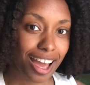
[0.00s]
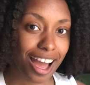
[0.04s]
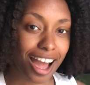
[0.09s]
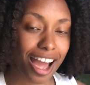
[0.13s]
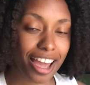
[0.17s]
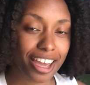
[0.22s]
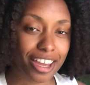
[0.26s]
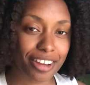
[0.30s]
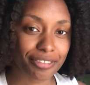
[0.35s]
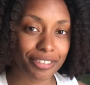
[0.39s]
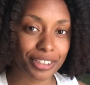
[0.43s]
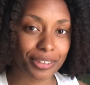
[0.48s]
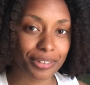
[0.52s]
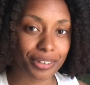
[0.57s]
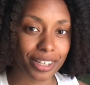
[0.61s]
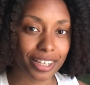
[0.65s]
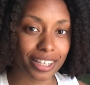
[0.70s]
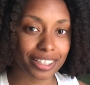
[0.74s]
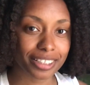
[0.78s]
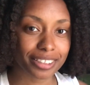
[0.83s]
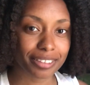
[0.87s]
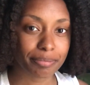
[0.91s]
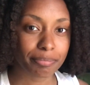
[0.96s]
Hi
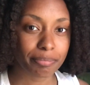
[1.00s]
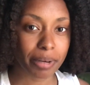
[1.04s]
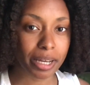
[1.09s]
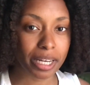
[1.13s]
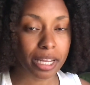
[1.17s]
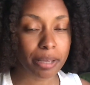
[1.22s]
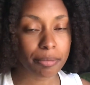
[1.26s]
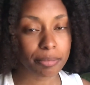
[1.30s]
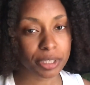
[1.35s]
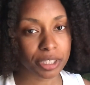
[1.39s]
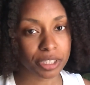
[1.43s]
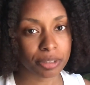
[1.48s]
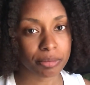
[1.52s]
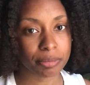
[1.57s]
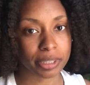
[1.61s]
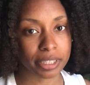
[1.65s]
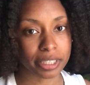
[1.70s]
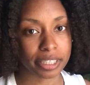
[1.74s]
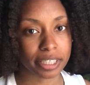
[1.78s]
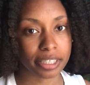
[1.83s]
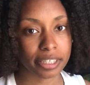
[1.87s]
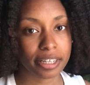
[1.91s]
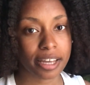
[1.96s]
everyone, my name is
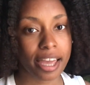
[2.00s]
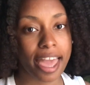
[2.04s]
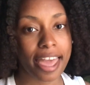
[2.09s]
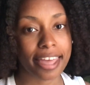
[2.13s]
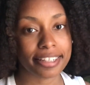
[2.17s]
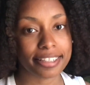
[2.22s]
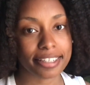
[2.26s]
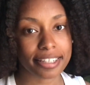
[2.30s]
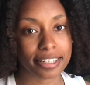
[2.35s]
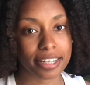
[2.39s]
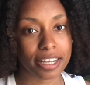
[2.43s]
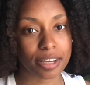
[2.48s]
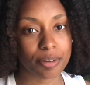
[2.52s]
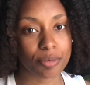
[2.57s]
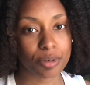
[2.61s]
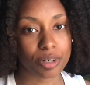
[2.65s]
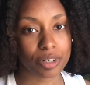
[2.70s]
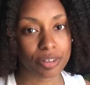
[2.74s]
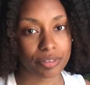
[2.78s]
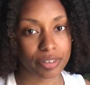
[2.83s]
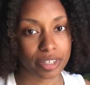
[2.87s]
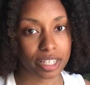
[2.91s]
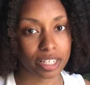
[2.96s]
Jamilia, and today
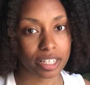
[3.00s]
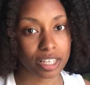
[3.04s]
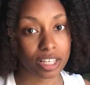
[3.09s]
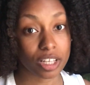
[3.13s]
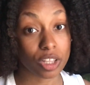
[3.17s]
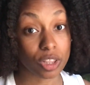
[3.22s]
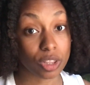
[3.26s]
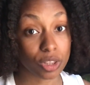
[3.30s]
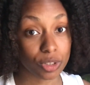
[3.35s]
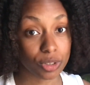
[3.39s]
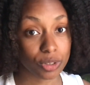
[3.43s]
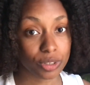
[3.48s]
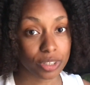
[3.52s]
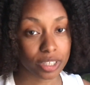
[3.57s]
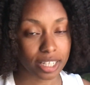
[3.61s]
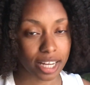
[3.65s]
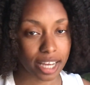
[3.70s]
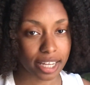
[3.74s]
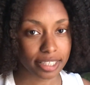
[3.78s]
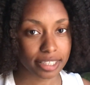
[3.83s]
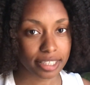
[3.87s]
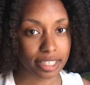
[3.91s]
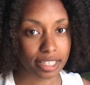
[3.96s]
we're reading Luke
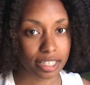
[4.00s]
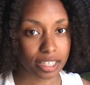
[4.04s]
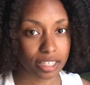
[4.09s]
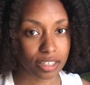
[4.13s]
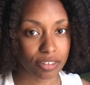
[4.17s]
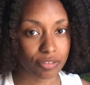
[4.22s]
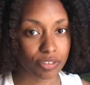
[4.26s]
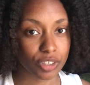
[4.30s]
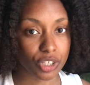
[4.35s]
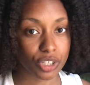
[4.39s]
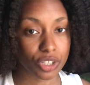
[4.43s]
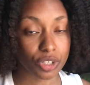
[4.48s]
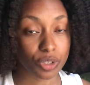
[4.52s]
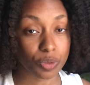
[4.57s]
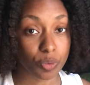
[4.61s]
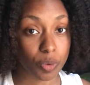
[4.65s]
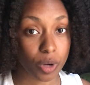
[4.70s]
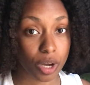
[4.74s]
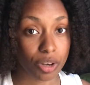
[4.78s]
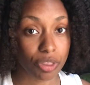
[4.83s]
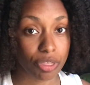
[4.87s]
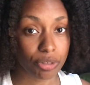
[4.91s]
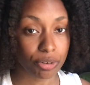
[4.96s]
19, verses
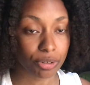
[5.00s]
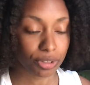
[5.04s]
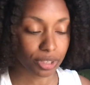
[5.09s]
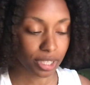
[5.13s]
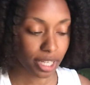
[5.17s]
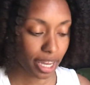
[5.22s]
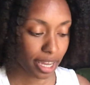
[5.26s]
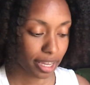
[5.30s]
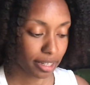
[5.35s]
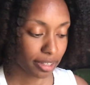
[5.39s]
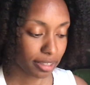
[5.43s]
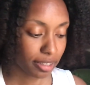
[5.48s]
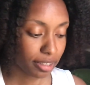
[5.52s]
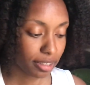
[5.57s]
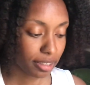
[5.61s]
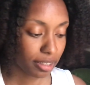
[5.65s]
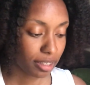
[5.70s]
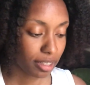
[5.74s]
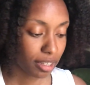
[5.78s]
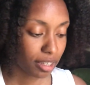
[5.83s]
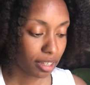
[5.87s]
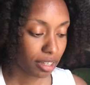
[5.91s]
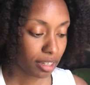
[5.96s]
1 through 10.
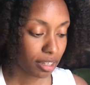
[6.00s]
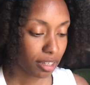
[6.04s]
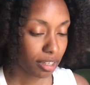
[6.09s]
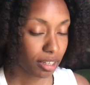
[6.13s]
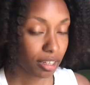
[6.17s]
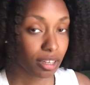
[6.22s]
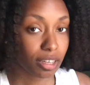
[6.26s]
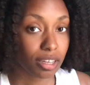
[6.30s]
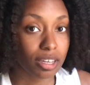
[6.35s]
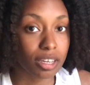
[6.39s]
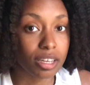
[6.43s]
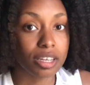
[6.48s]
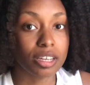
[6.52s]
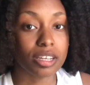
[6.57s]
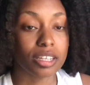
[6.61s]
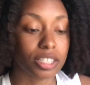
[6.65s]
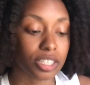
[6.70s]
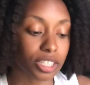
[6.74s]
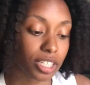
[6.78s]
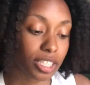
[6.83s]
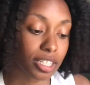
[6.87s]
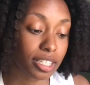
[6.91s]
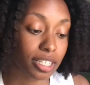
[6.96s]

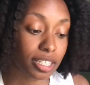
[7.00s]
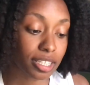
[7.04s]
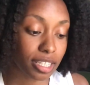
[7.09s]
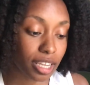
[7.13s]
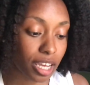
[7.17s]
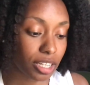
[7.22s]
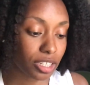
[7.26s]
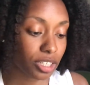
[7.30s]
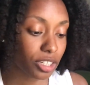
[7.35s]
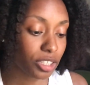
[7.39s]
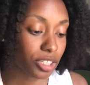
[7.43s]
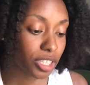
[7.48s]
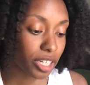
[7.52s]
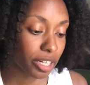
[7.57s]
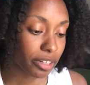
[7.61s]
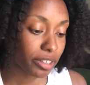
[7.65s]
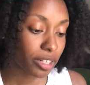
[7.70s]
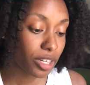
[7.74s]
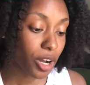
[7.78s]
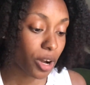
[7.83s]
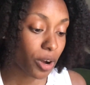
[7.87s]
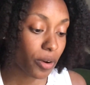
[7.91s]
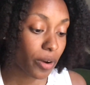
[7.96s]
Jesus entered
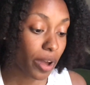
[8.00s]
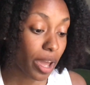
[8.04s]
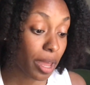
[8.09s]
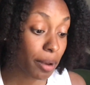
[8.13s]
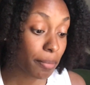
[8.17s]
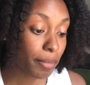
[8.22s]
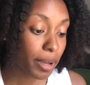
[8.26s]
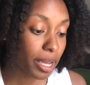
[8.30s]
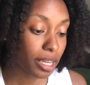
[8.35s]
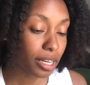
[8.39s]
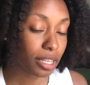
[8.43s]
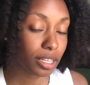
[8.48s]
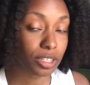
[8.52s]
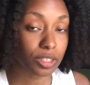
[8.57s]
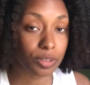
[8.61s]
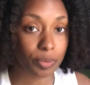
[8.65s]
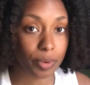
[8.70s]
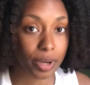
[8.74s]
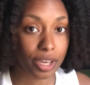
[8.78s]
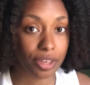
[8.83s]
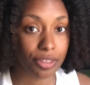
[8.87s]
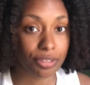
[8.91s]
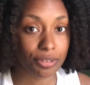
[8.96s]
Jericho and made
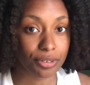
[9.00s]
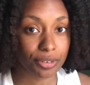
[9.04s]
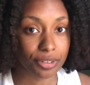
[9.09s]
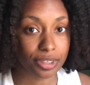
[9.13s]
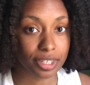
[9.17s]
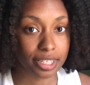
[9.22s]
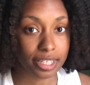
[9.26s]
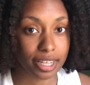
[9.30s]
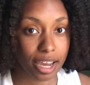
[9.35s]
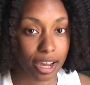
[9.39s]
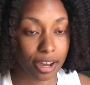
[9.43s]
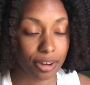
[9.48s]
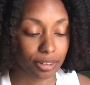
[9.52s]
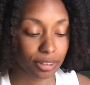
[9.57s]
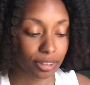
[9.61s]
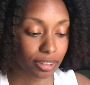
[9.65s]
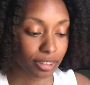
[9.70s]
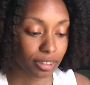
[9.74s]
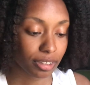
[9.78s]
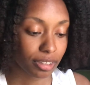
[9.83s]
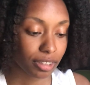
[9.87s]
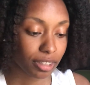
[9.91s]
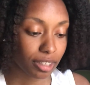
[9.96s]
his way through the town.
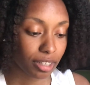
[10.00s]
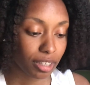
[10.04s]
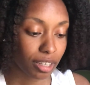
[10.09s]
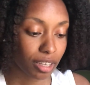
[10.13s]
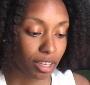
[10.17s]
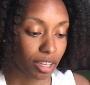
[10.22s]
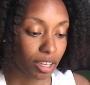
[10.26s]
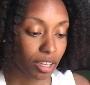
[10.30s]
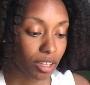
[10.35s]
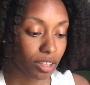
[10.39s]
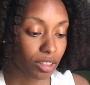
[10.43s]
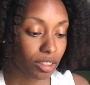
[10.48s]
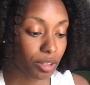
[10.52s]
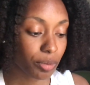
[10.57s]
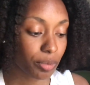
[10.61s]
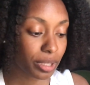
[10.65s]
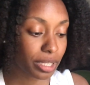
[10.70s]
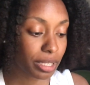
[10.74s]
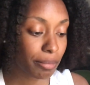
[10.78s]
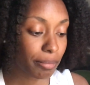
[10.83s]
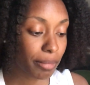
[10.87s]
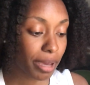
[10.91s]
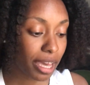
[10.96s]
There
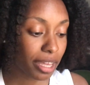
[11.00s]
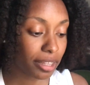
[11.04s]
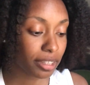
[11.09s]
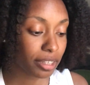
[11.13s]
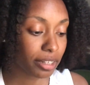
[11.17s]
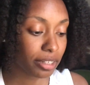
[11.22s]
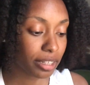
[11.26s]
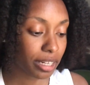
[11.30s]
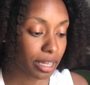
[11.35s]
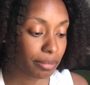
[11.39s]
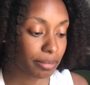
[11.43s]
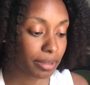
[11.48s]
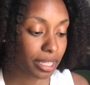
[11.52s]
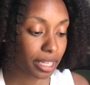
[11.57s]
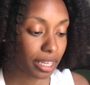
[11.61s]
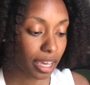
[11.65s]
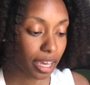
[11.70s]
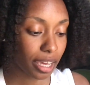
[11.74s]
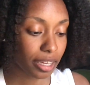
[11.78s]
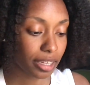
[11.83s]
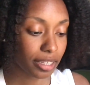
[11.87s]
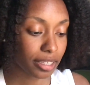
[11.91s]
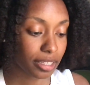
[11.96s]
was a man there named
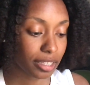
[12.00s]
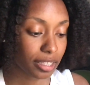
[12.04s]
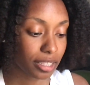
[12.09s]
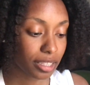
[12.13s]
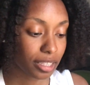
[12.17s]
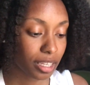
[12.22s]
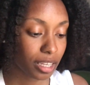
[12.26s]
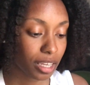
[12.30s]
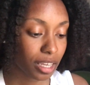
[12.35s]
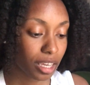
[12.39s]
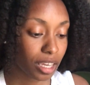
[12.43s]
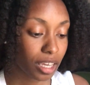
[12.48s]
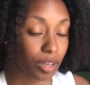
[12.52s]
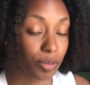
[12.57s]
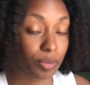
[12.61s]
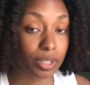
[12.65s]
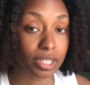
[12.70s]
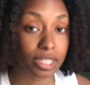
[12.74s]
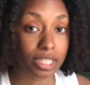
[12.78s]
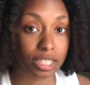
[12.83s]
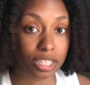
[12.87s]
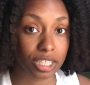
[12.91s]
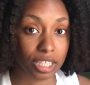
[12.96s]
Zacchaeus. He
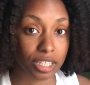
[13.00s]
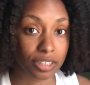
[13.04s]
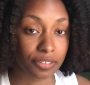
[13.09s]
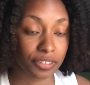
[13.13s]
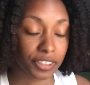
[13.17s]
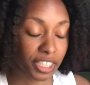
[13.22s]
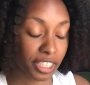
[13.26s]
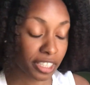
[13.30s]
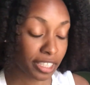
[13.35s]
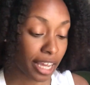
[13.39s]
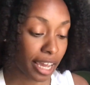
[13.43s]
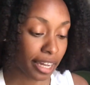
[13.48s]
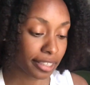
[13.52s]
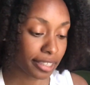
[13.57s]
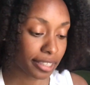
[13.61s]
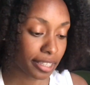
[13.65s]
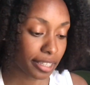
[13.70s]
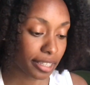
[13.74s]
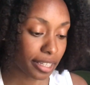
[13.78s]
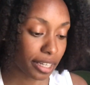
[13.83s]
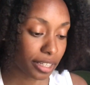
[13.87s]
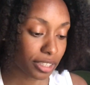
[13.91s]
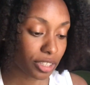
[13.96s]
was the chief tax
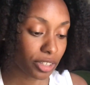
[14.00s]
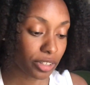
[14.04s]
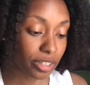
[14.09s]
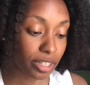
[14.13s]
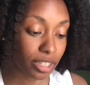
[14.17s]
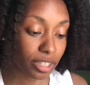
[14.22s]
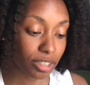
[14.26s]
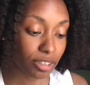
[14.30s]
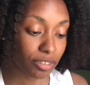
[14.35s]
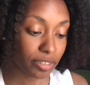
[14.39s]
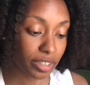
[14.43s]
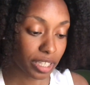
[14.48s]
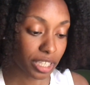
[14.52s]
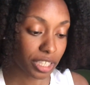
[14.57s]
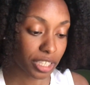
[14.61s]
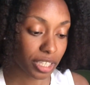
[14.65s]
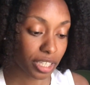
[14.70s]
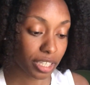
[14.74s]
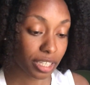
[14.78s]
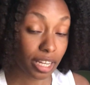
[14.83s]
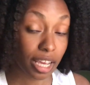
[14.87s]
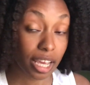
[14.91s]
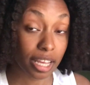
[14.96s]
collector in the region,